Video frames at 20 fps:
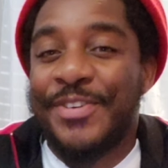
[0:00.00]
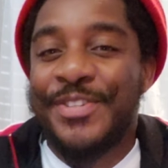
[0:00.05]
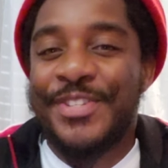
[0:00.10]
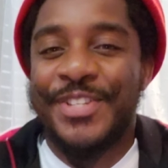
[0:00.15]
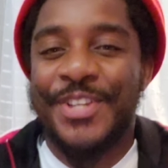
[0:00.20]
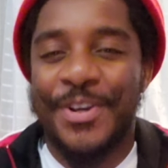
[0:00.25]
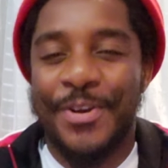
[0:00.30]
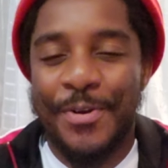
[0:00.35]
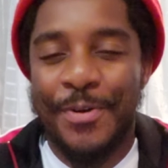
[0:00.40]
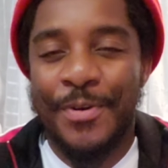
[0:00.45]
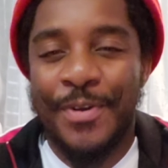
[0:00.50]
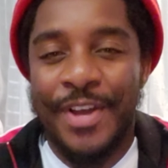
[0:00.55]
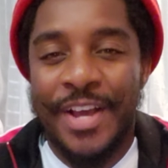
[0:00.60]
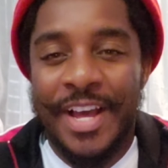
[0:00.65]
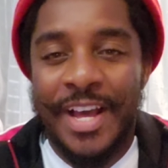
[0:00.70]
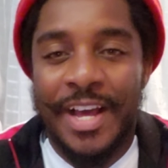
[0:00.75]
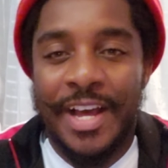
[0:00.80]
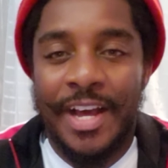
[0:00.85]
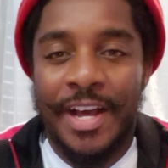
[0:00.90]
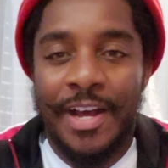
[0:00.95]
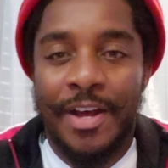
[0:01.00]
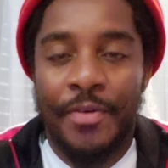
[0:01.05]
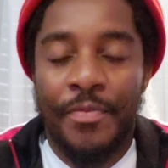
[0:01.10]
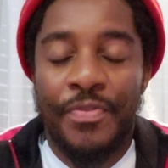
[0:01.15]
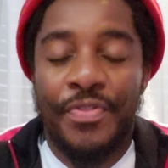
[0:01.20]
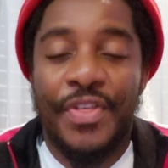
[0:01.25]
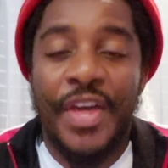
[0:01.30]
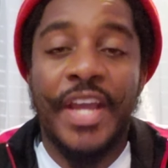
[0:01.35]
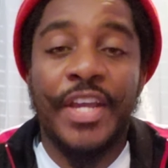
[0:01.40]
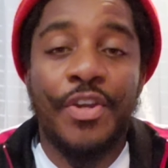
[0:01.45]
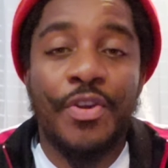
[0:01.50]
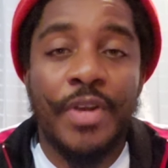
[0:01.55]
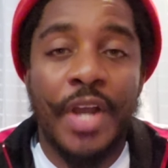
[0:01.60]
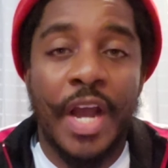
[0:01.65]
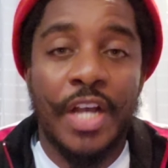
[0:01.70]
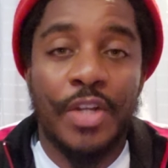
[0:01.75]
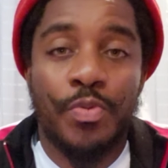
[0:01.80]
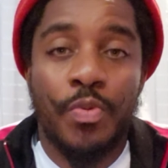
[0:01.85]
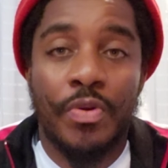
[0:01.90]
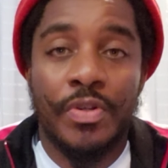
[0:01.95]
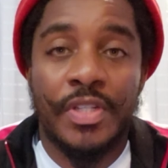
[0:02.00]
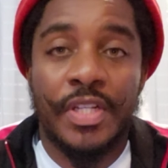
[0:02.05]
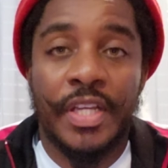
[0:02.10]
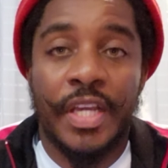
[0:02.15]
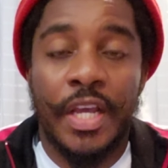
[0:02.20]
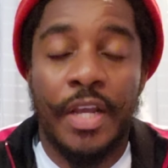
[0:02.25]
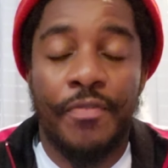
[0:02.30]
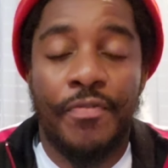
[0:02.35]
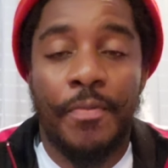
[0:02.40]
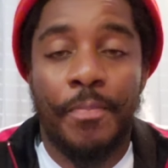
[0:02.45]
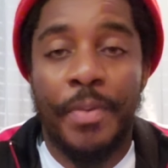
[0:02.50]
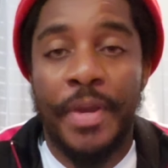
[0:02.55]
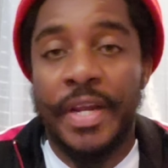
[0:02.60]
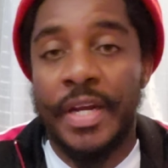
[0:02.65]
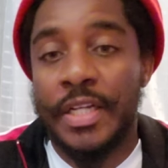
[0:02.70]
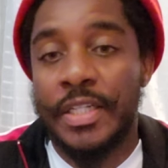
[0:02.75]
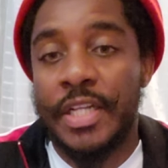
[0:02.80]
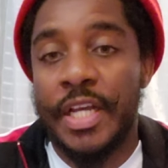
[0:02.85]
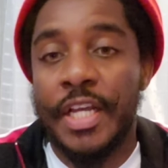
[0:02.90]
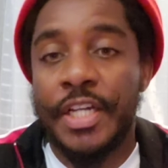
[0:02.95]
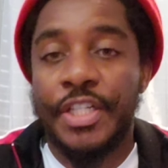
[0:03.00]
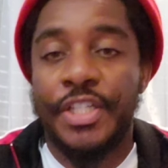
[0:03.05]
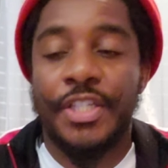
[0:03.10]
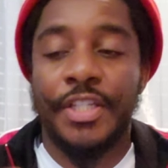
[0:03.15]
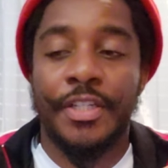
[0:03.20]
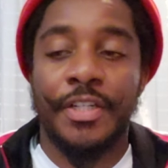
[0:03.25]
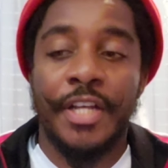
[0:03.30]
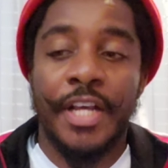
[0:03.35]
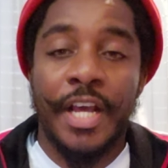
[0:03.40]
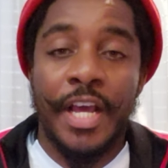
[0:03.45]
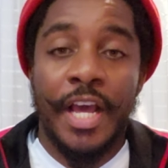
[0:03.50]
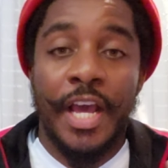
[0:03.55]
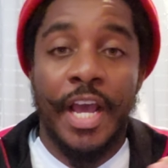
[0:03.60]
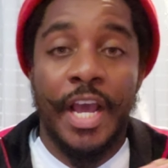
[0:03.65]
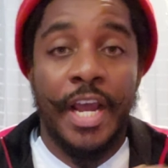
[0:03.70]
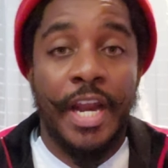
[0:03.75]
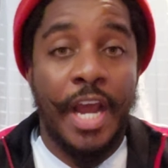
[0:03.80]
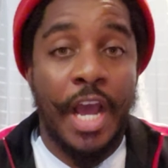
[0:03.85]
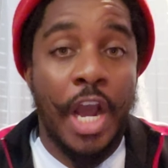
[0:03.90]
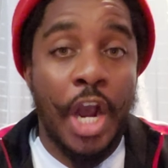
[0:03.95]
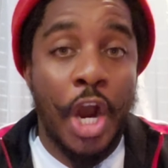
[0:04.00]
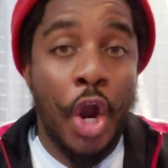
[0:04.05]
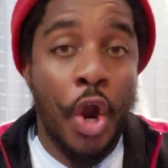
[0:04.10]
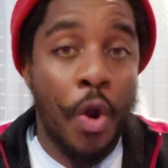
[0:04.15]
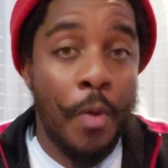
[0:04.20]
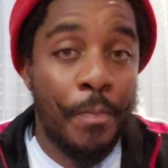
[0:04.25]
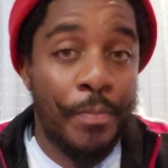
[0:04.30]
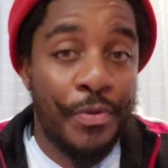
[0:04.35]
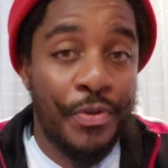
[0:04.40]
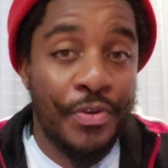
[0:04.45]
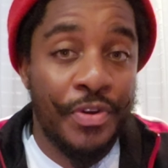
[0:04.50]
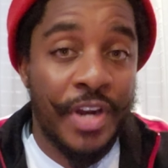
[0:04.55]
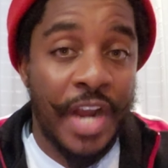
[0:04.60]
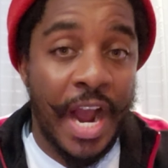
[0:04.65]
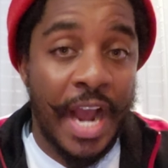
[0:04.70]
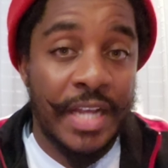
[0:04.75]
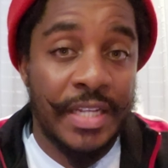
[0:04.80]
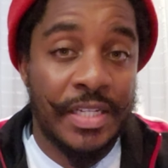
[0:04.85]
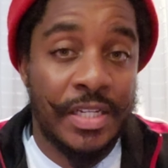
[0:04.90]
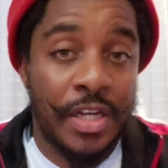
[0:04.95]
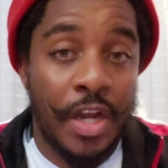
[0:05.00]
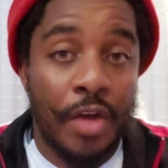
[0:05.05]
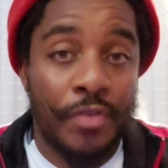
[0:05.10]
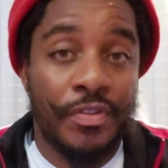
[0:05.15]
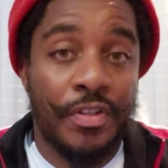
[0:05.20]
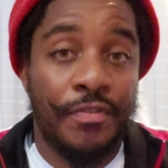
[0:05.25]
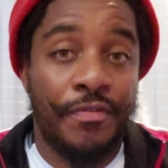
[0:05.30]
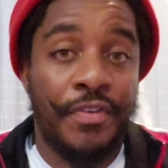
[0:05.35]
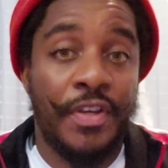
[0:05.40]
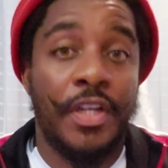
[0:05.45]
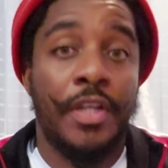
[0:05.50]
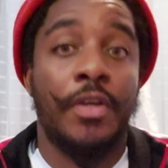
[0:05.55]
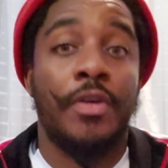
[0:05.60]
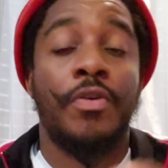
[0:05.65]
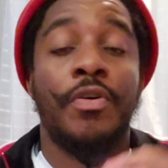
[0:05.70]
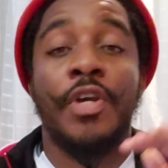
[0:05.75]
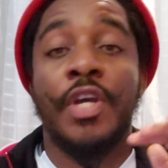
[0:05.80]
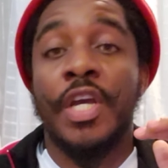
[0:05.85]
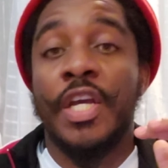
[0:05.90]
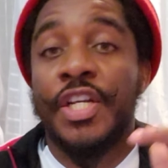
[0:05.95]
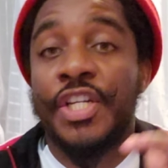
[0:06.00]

So thank you guys once again for paying attention, and I hope you guys love the video.